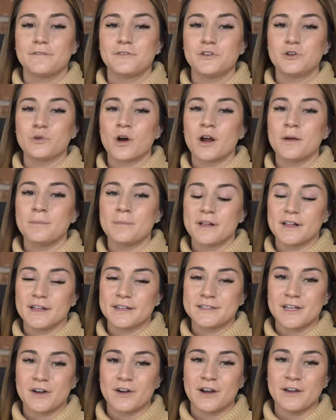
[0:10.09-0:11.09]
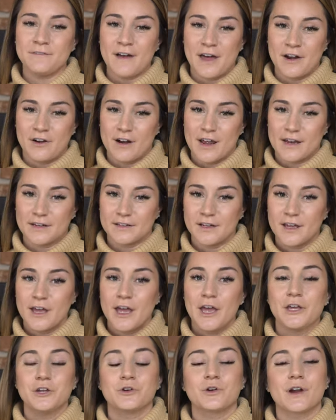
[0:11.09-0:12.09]
If you are a military veteran,
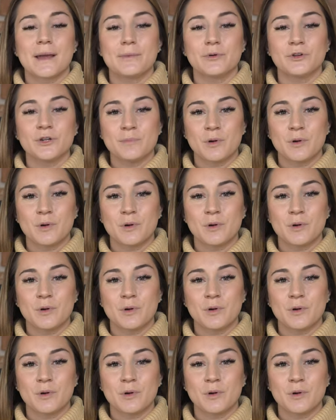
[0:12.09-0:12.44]
you're able to